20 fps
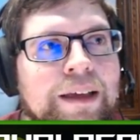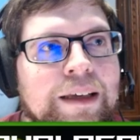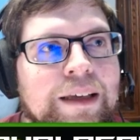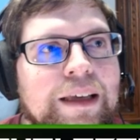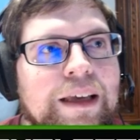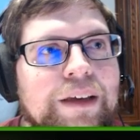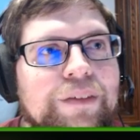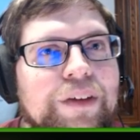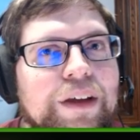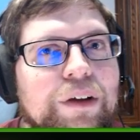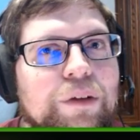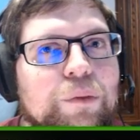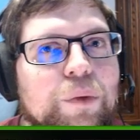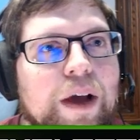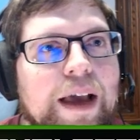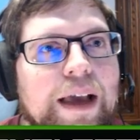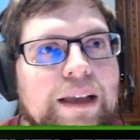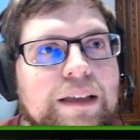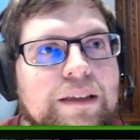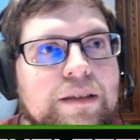giving
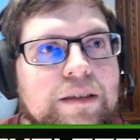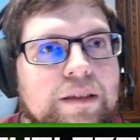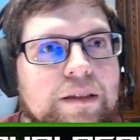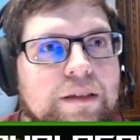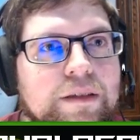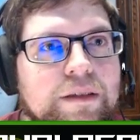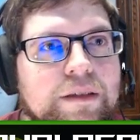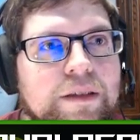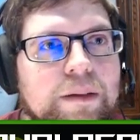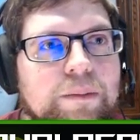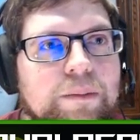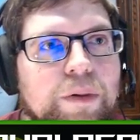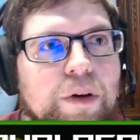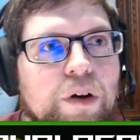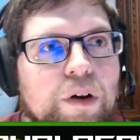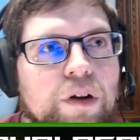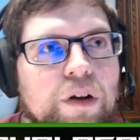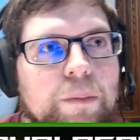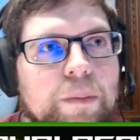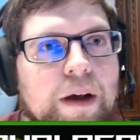way to some
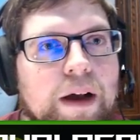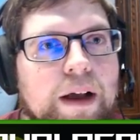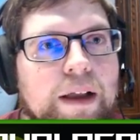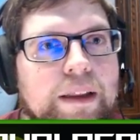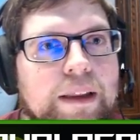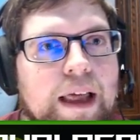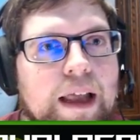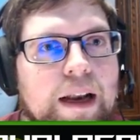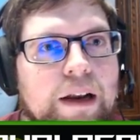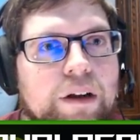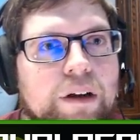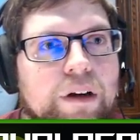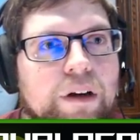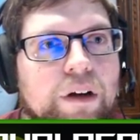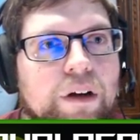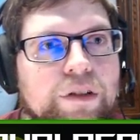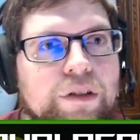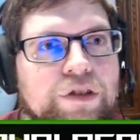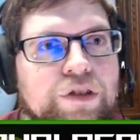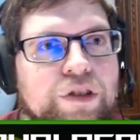Pokemon that are
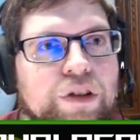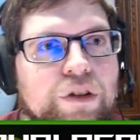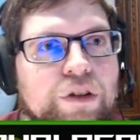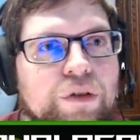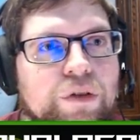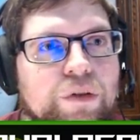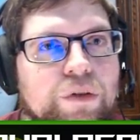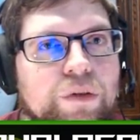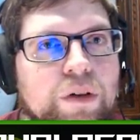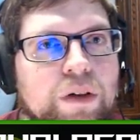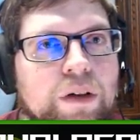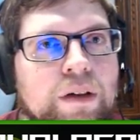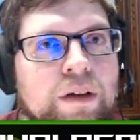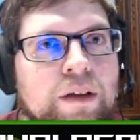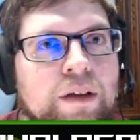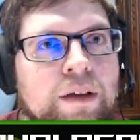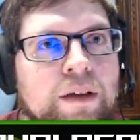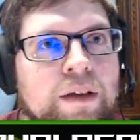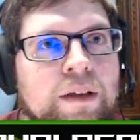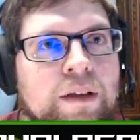also
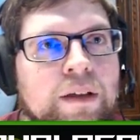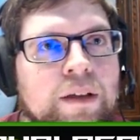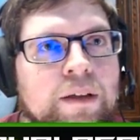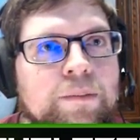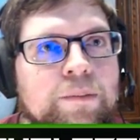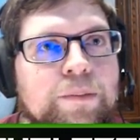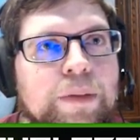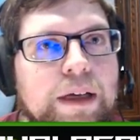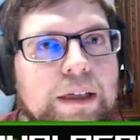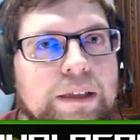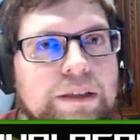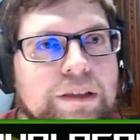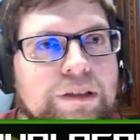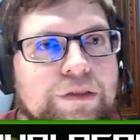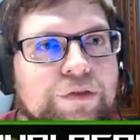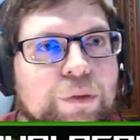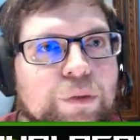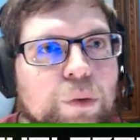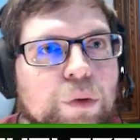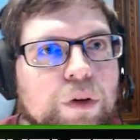best
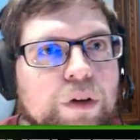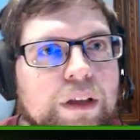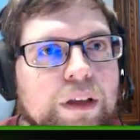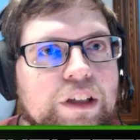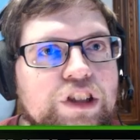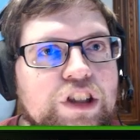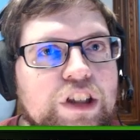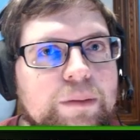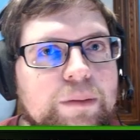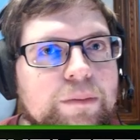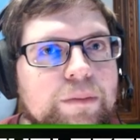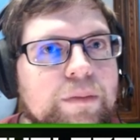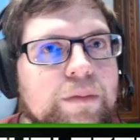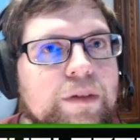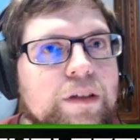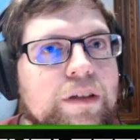for the gym.